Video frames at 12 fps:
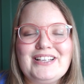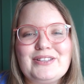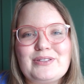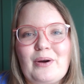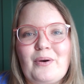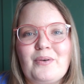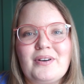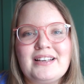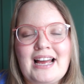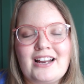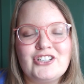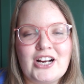So
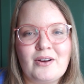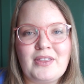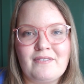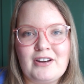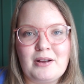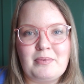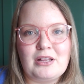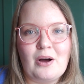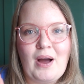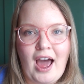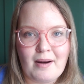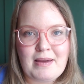yeah, check out that video below,
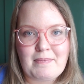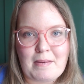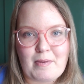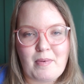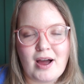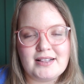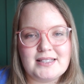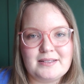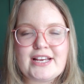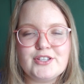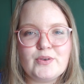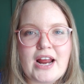how to make paper pots.
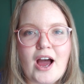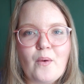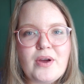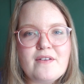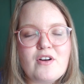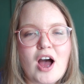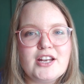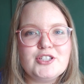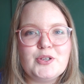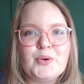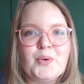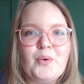Okay, so now we have gotten
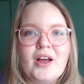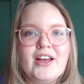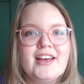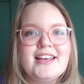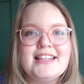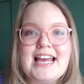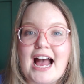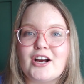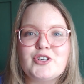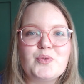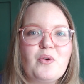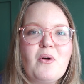to the
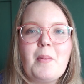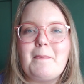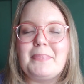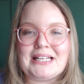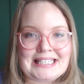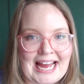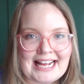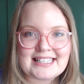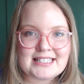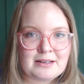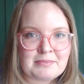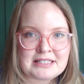actual
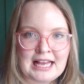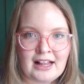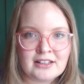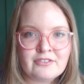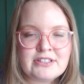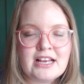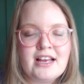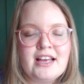plants themselves.